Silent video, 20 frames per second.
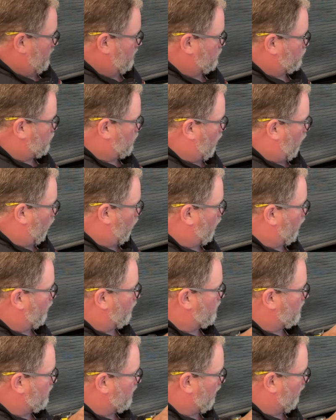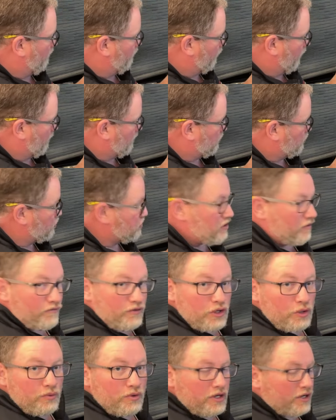So from just a
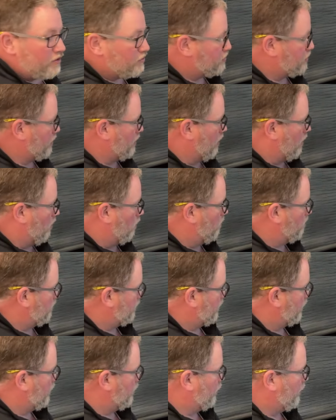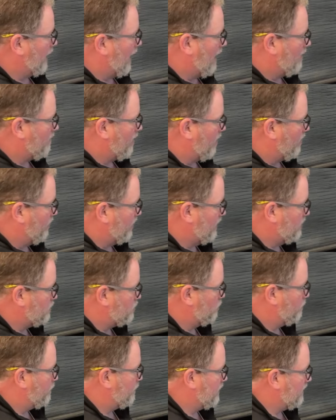few years ago, you'd have these
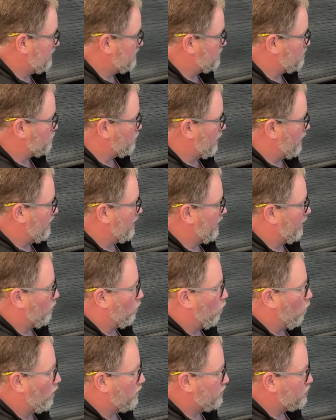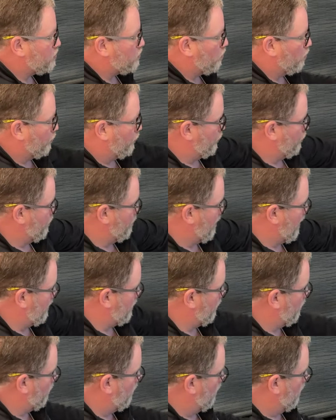two pieces right here, one to scroll through the
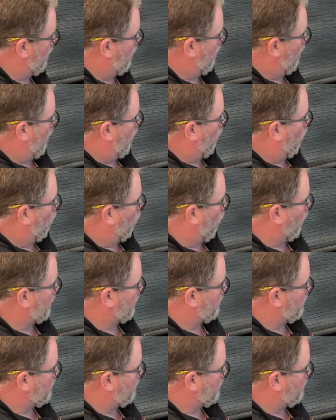menu, one